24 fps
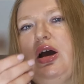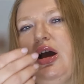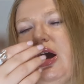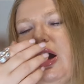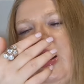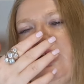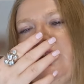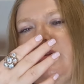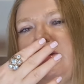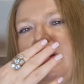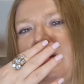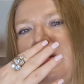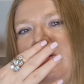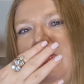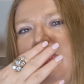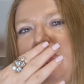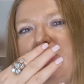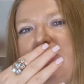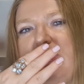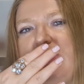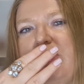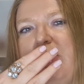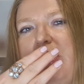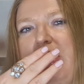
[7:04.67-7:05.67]
and then you
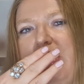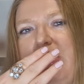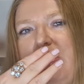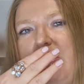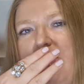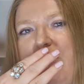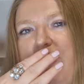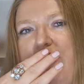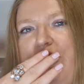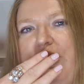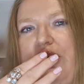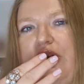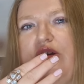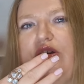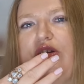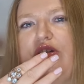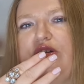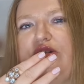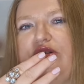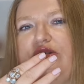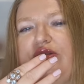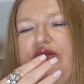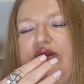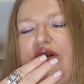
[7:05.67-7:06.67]
smell your
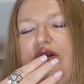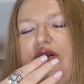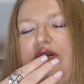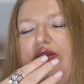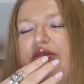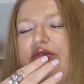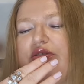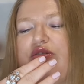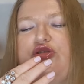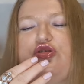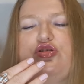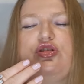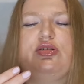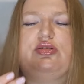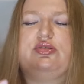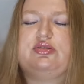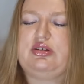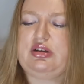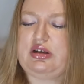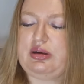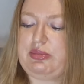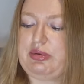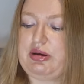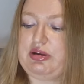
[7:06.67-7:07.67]
fingers, it's just
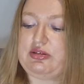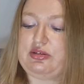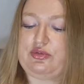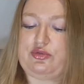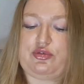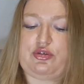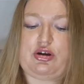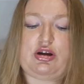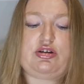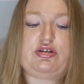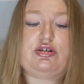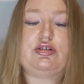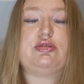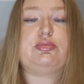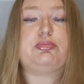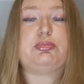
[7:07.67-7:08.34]
an amazing fragrance.